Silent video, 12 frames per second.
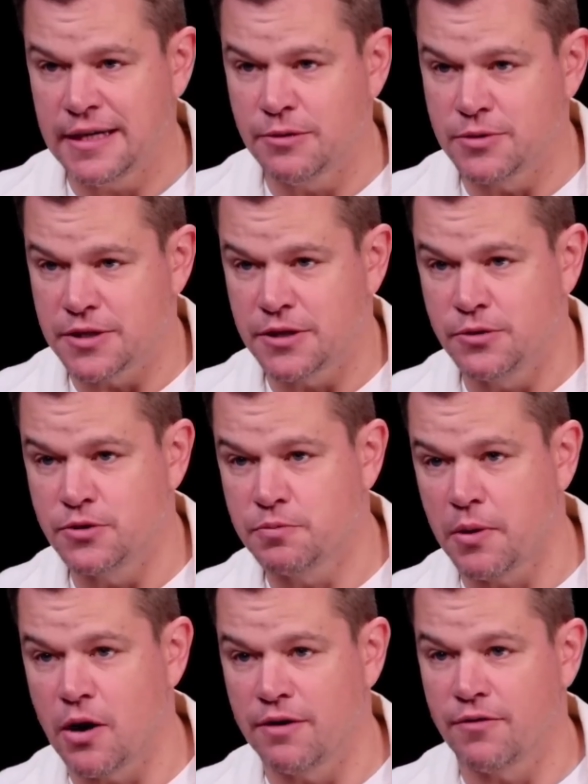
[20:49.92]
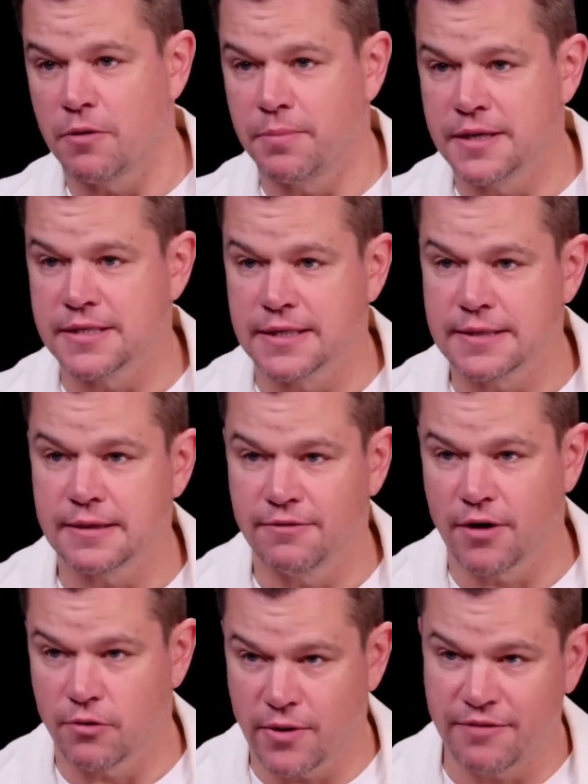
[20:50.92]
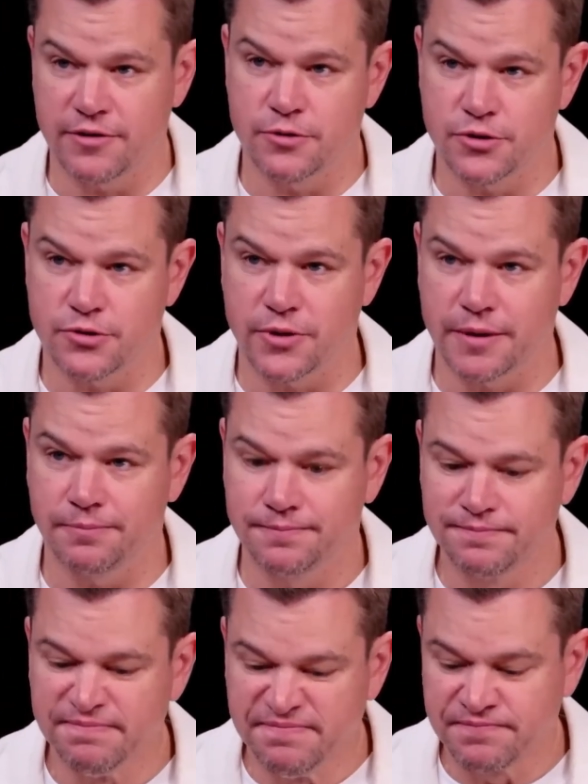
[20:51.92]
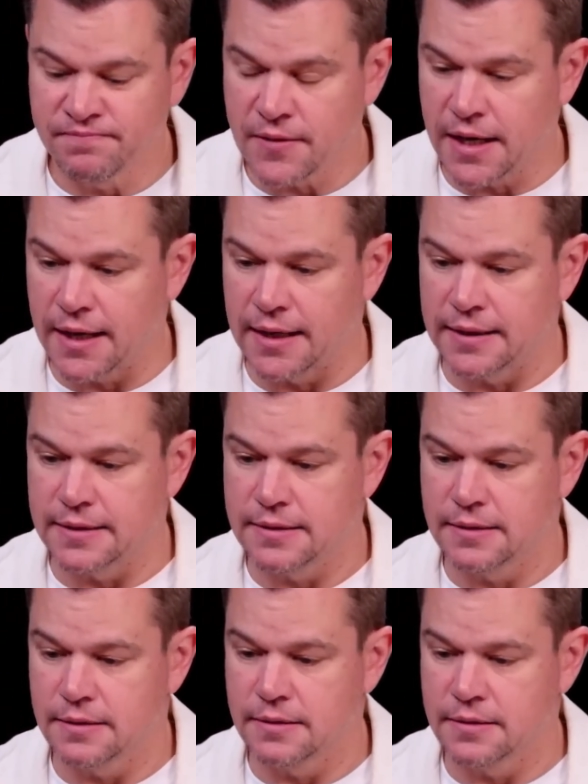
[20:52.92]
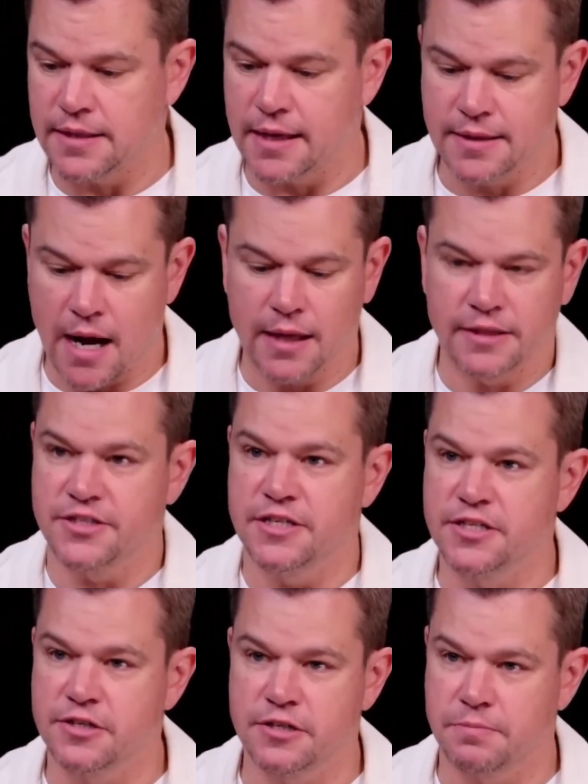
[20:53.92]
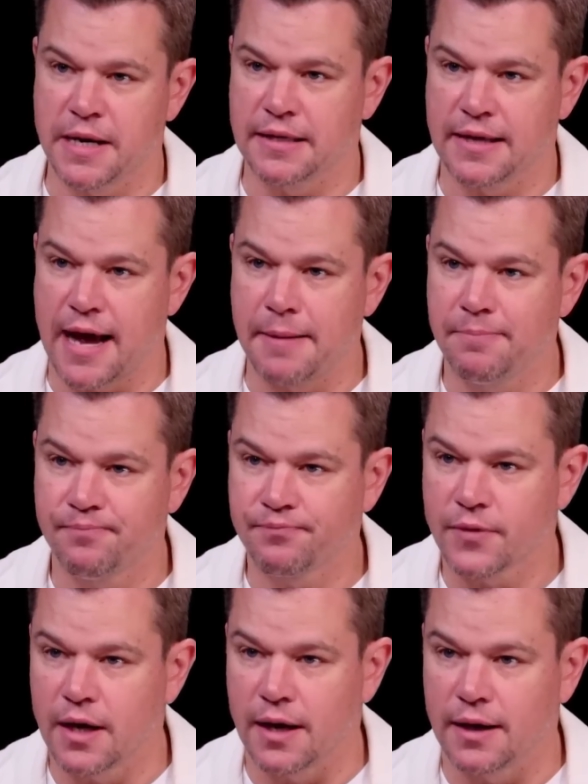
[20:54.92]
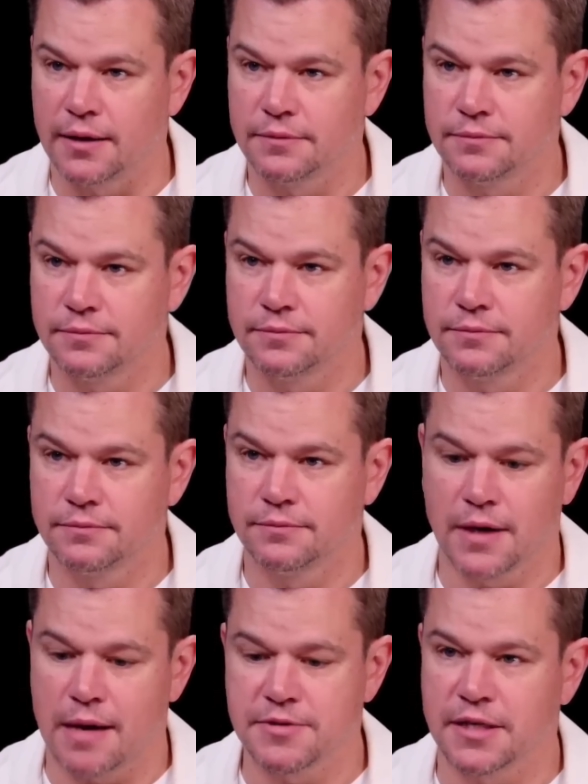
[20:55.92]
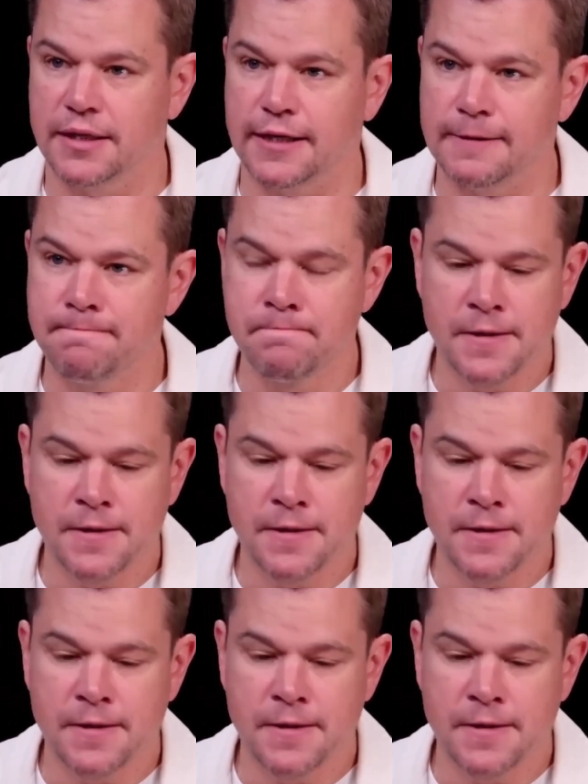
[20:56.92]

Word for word: D was a huge part of our business, of our revenue stream, and technology has just made that uh, obsolete.